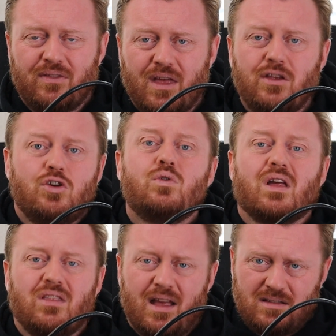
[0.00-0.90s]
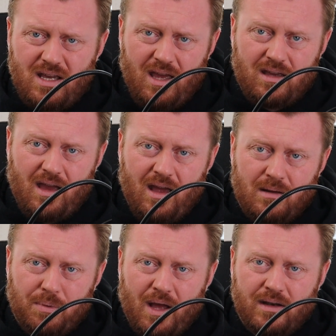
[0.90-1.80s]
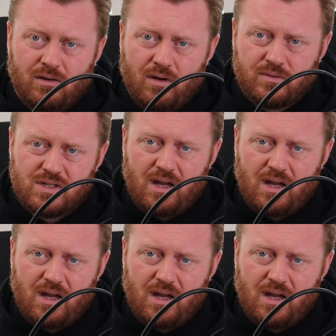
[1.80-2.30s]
that you can then take and apply to your own